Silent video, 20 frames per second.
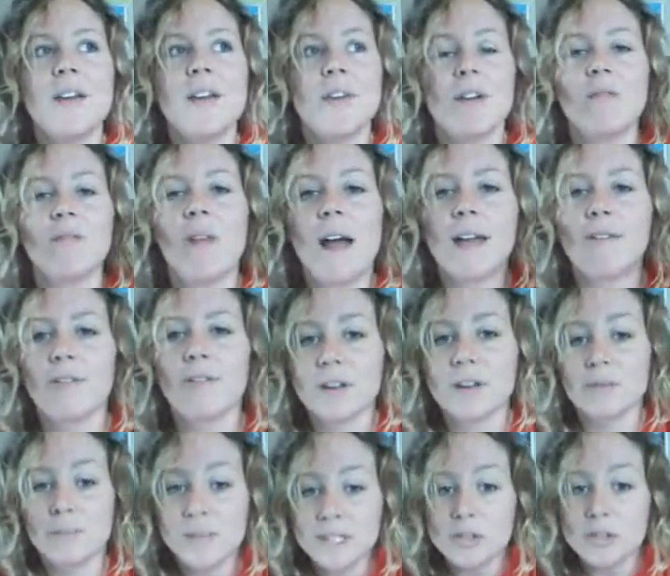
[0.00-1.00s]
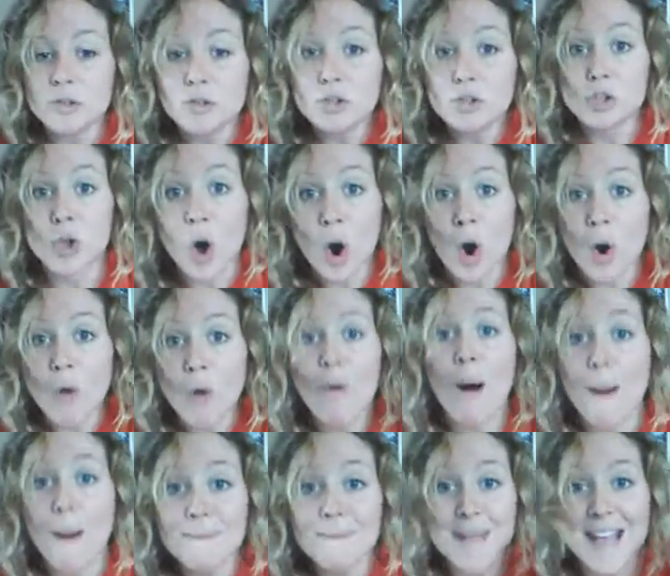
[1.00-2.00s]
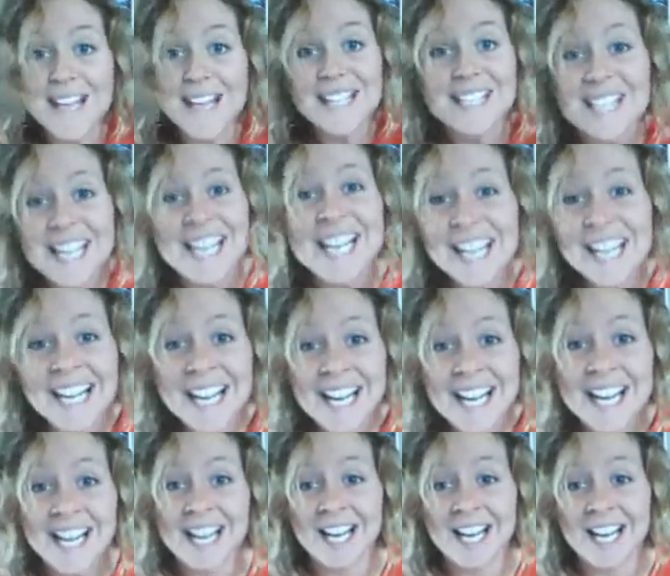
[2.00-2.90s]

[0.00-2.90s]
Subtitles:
that life can be so amazing,